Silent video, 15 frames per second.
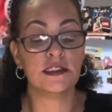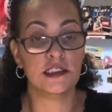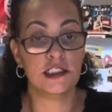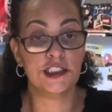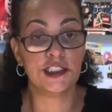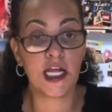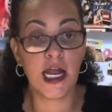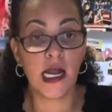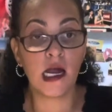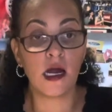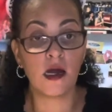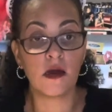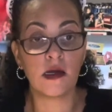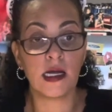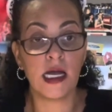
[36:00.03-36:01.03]

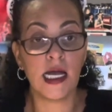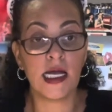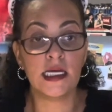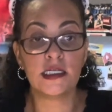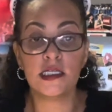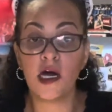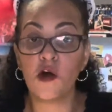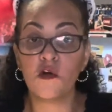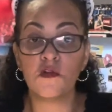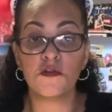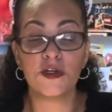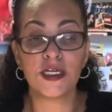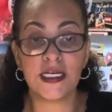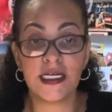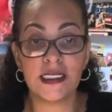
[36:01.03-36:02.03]
share, and don't
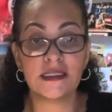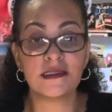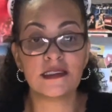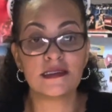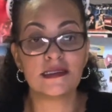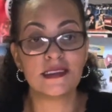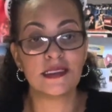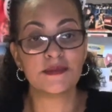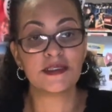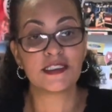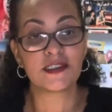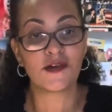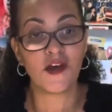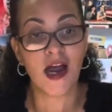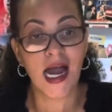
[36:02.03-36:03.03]
forget to
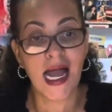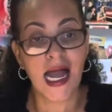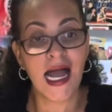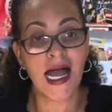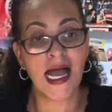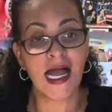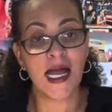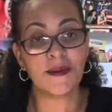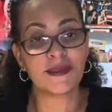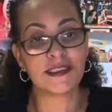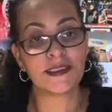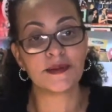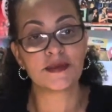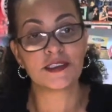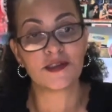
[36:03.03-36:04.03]
subscribe.
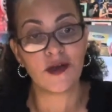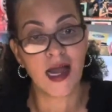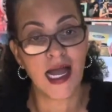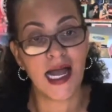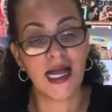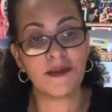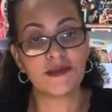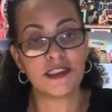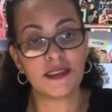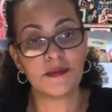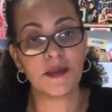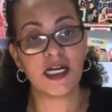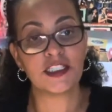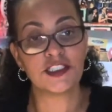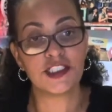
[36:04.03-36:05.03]
Subscribe to
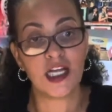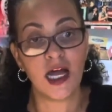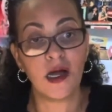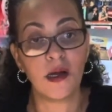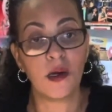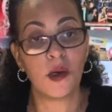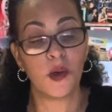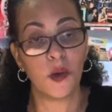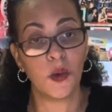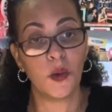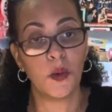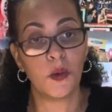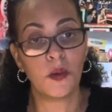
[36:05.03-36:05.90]
my show.